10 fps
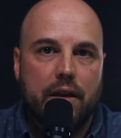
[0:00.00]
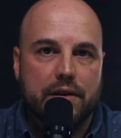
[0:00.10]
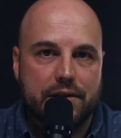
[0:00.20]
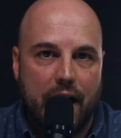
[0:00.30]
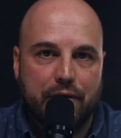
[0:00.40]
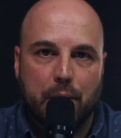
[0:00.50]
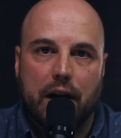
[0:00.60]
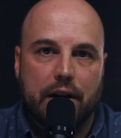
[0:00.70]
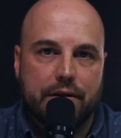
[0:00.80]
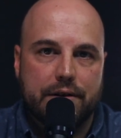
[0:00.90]
the software
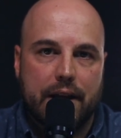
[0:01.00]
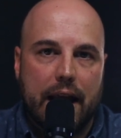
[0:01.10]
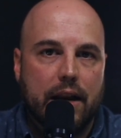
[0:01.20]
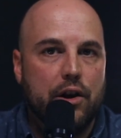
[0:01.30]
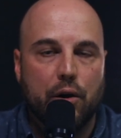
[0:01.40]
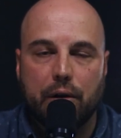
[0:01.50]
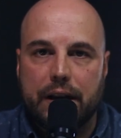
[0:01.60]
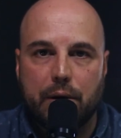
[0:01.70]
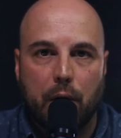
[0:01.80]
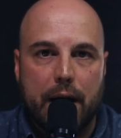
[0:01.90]
on your site. You don't
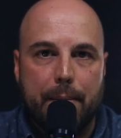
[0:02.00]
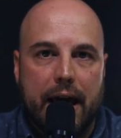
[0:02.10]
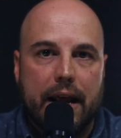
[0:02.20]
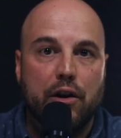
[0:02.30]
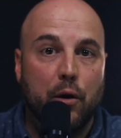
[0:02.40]
need to worry about it.